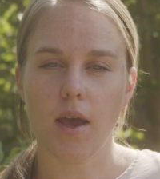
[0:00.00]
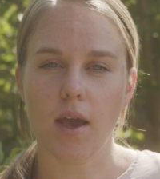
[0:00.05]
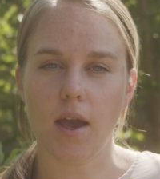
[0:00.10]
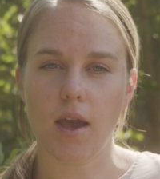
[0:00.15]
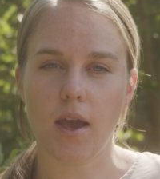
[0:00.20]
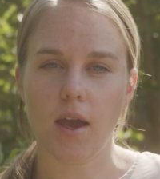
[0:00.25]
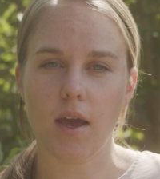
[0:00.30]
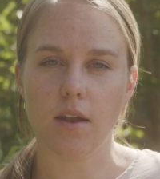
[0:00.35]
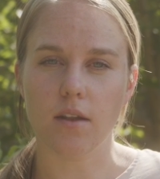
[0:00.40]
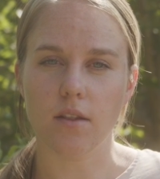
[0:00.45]

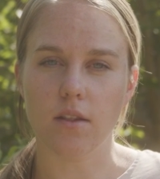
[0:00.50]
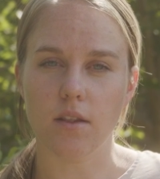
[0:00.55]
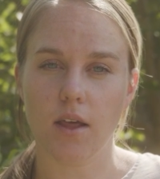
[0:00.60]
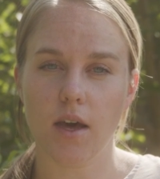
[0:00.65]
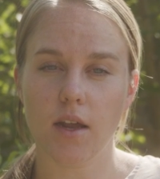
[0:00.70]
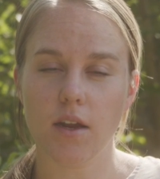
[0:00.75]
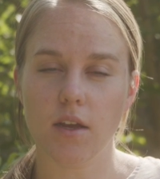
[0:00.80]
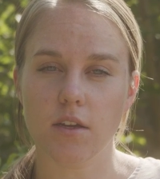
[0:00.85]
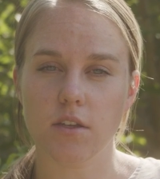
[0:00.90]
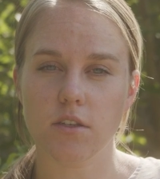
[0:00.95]
and
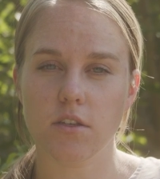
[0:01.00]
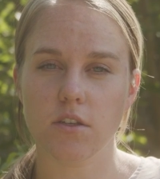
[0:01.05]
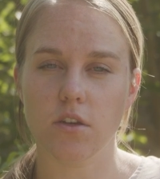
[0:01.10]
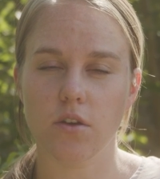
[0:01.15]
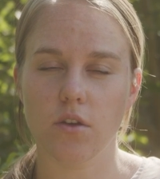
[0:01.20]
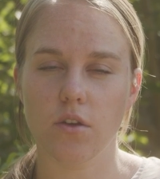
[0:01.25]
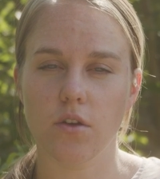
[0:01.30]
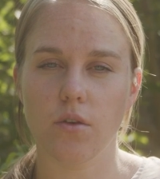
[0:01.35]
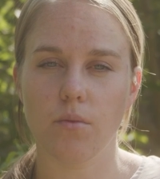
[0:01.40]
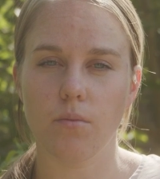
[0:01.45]
lettuce
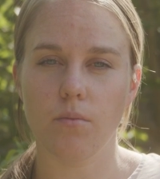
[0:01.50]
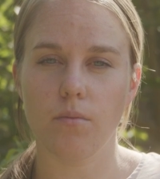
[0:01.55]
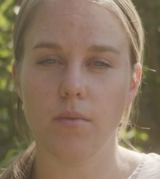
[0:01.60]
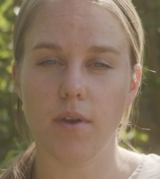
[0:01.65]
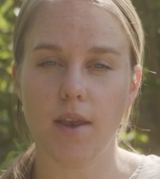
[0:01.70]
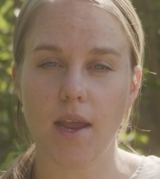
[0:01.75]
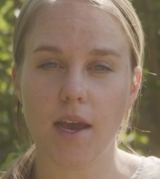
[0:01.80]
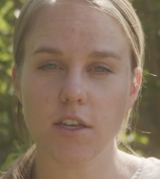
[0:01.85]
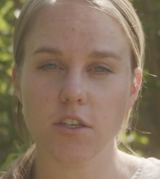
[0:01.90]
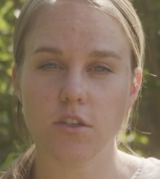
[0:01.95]

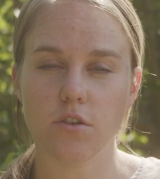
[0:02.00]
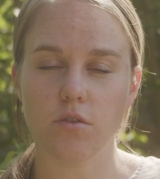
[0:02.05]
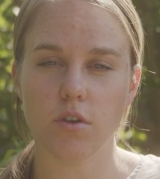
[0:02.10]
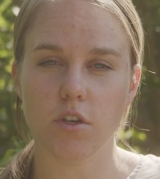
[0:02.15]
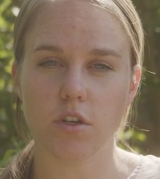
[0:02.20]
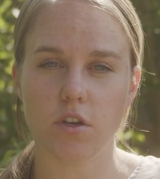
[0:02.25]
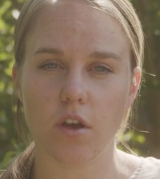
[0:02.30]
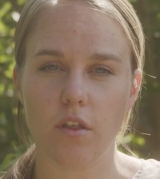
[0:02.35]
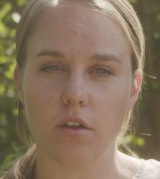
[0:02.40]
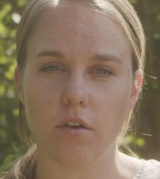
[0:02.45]
next to
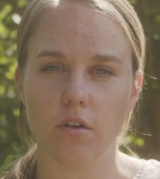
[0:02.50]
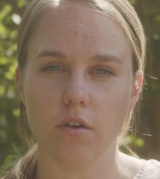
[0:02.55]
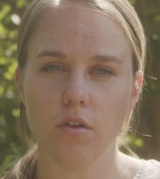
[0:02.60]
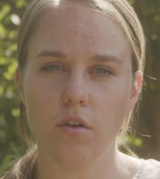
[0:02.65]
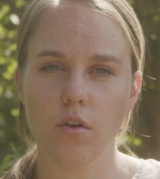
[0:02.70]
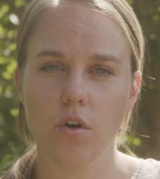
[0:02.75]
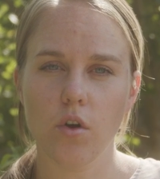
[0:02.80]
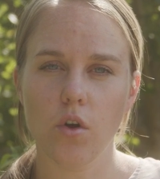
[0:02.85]
each other,